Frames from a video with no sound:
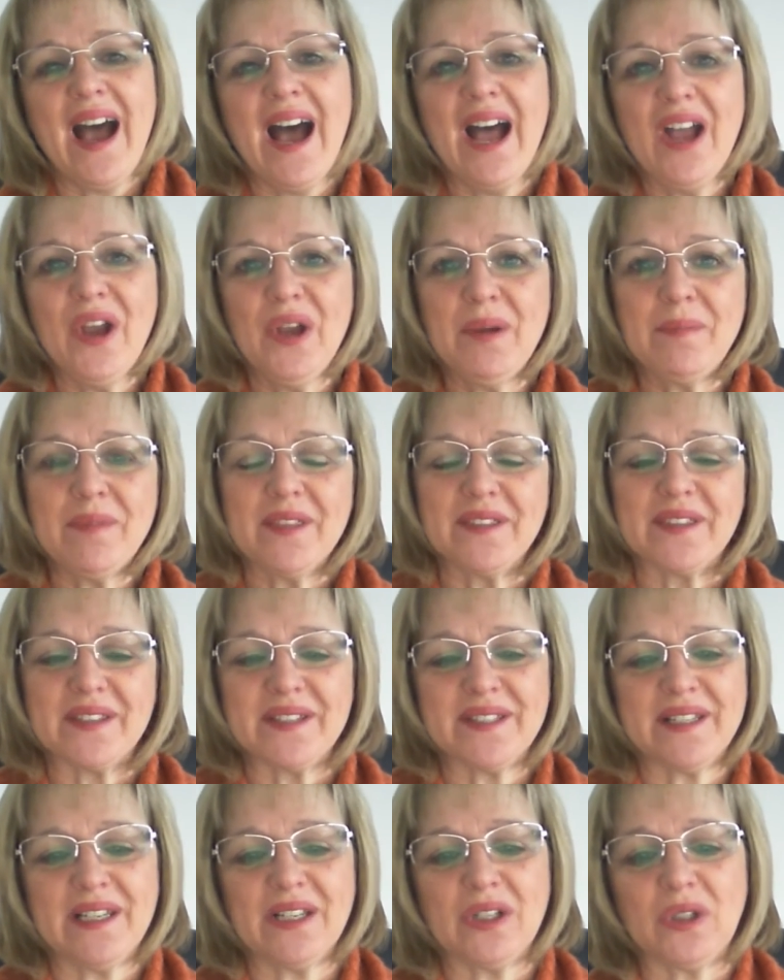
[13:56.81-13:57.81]
I hope that
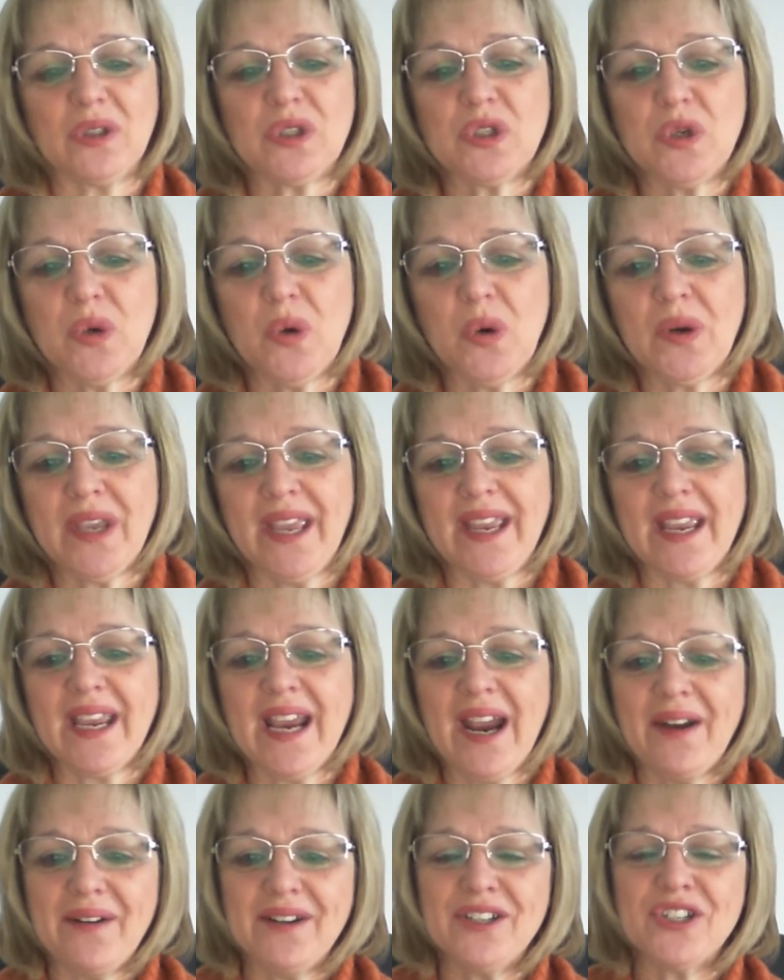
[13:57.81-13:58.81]
this little talk
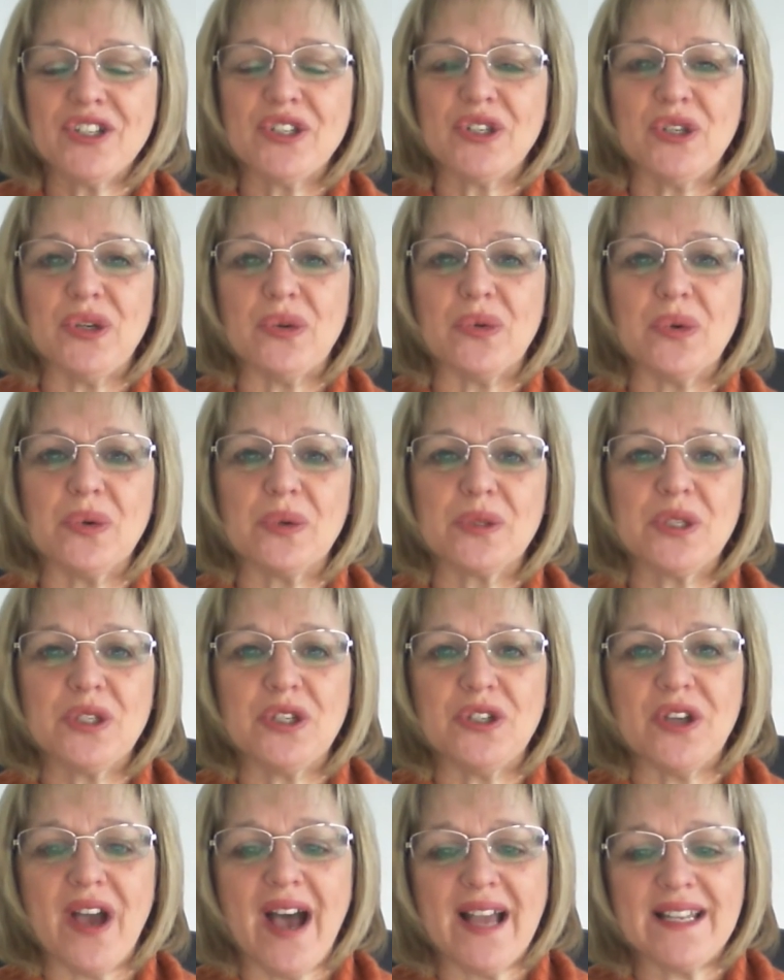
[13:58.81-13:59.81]
encourages you all
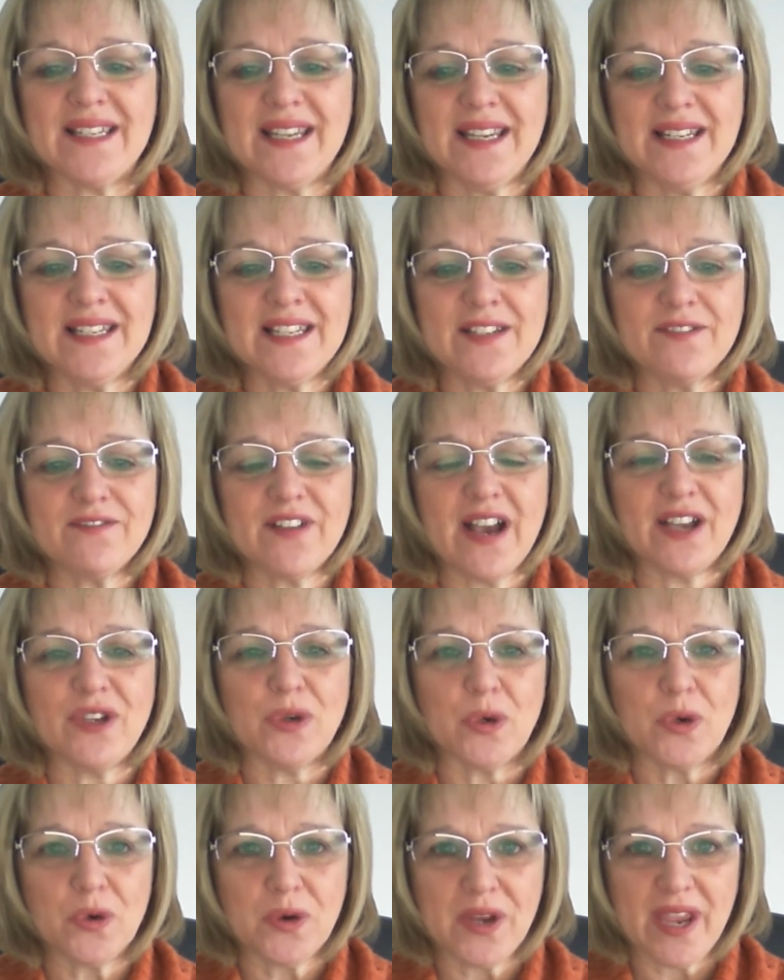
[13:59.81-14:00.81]
to identify
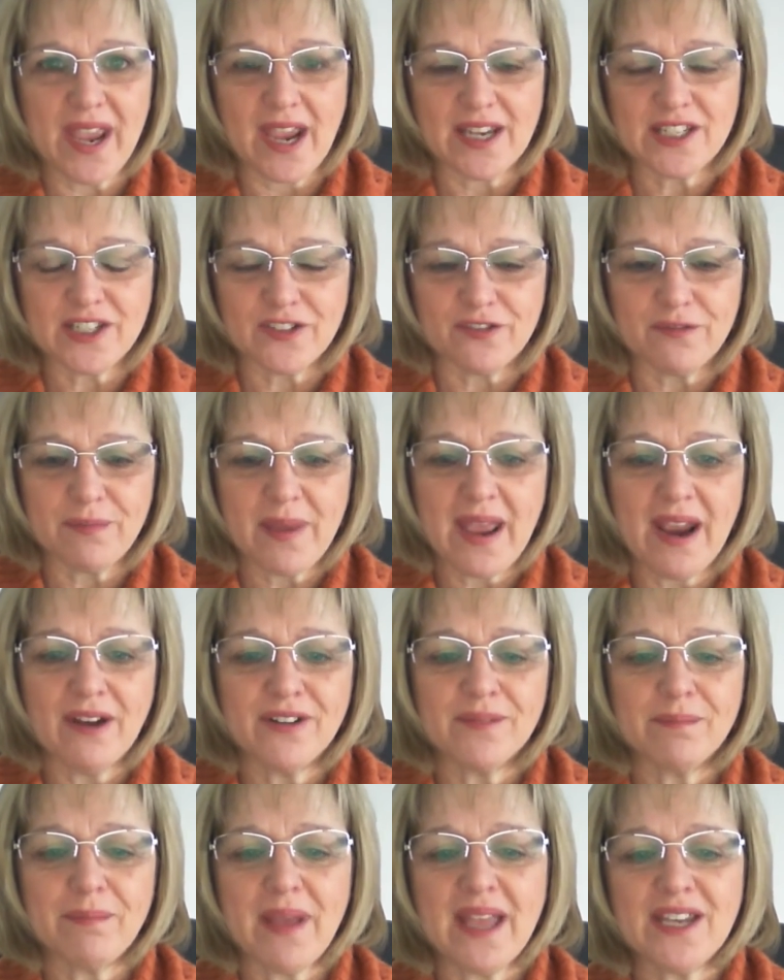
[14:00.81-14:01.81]
your creative
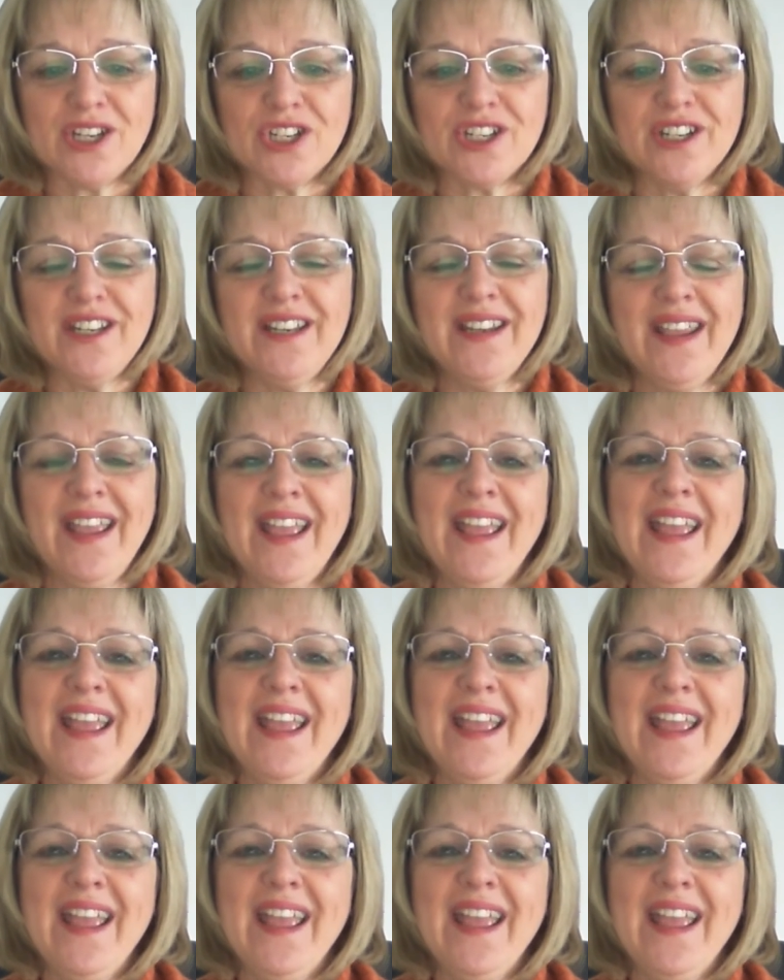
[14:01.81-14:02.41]
passion